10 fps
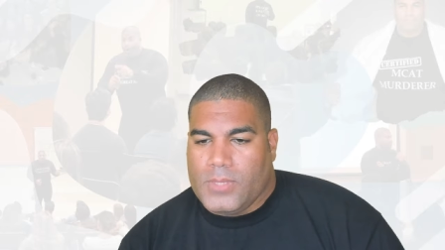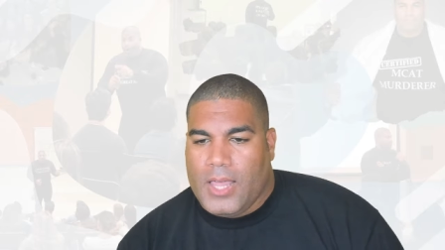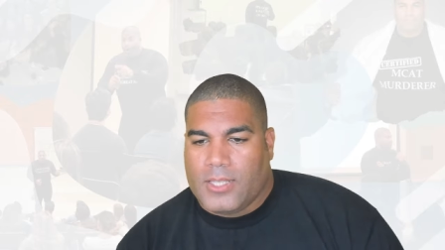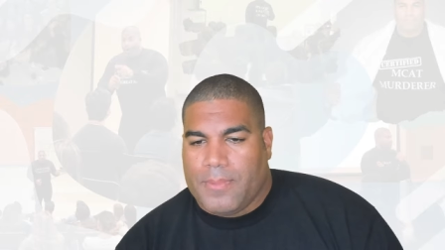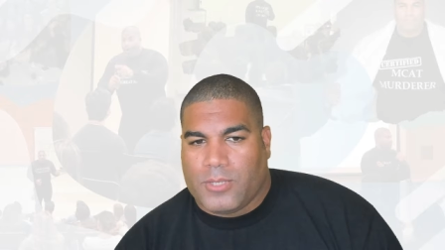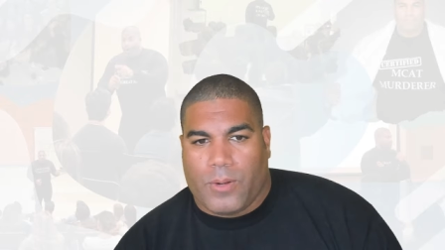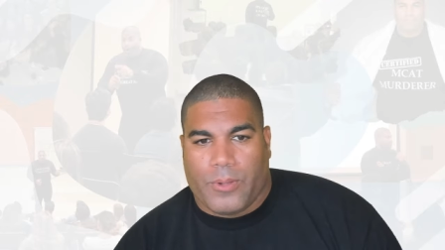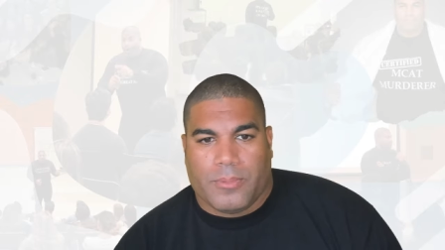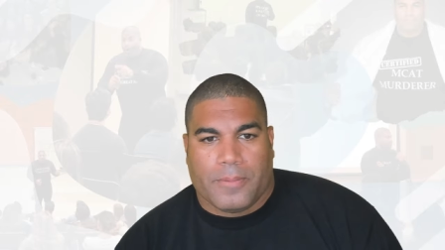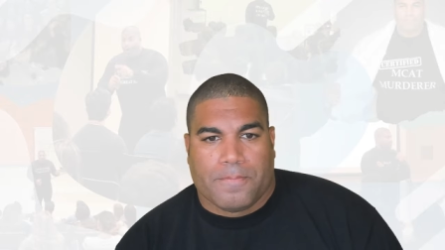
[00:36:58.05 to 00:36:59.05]
That's the best way to
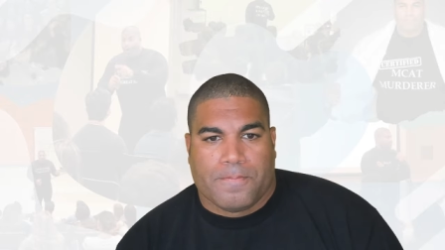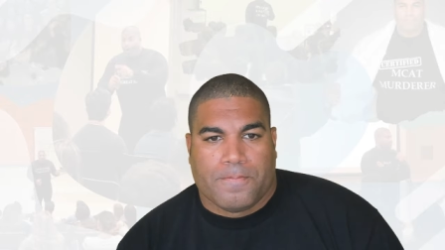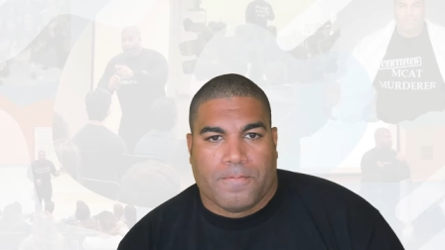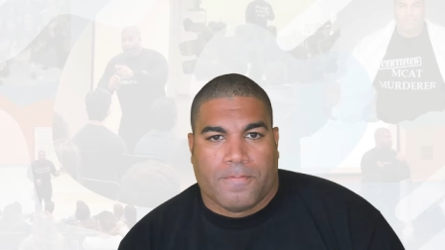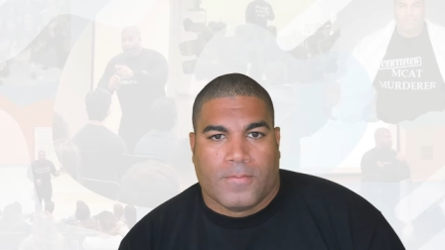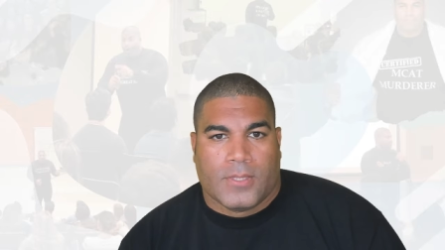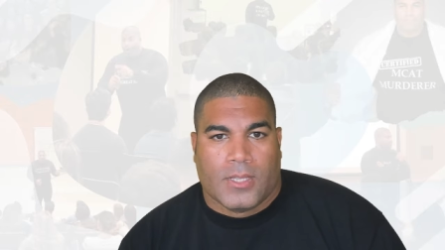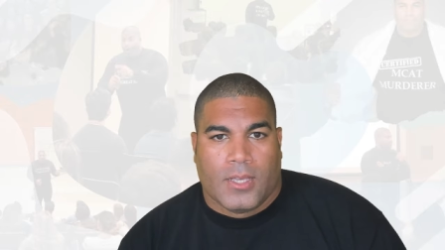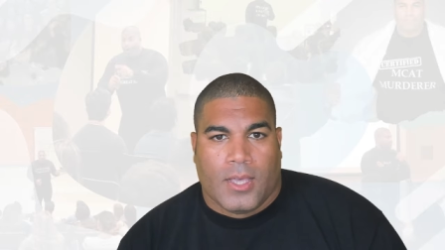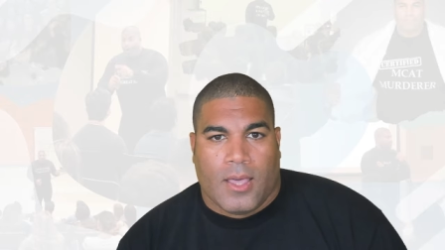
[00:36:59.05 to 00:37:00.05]
reach me.
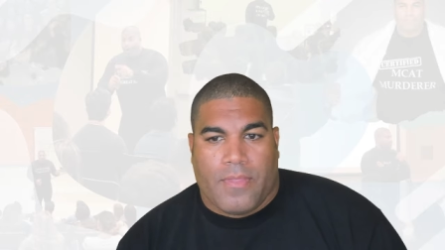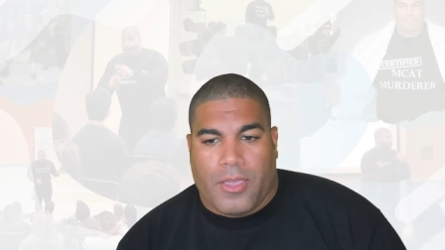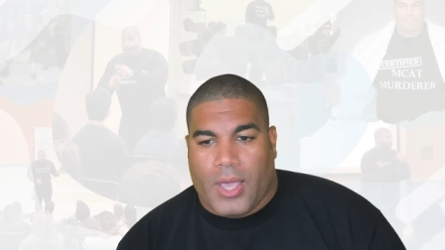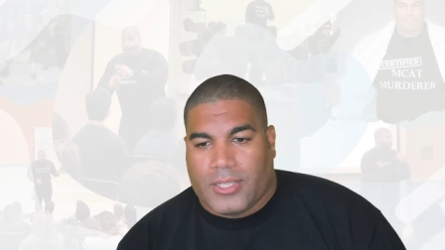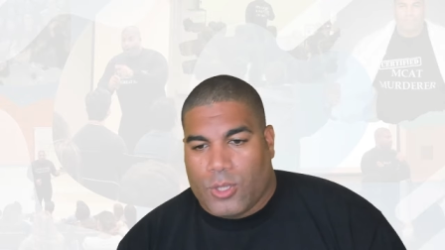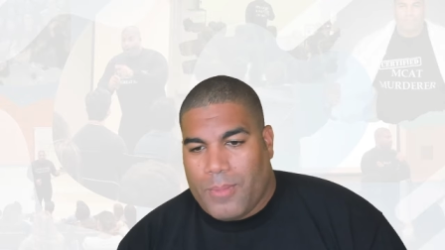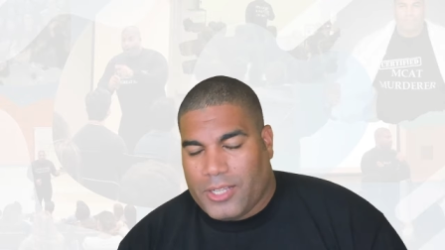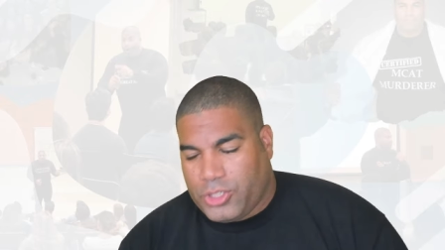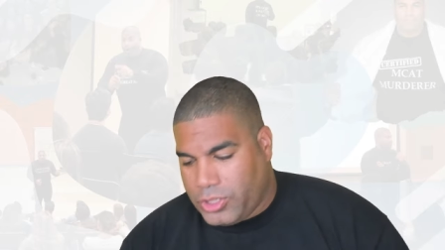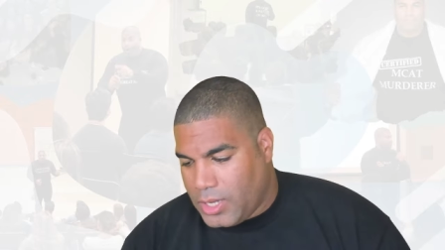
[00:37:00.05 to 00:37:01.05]
Thank you guys so
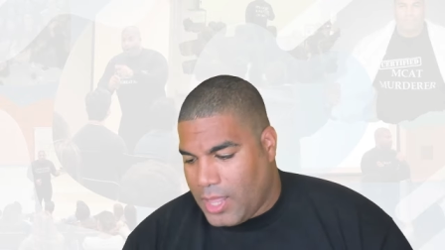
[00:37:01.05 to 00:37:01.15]
much.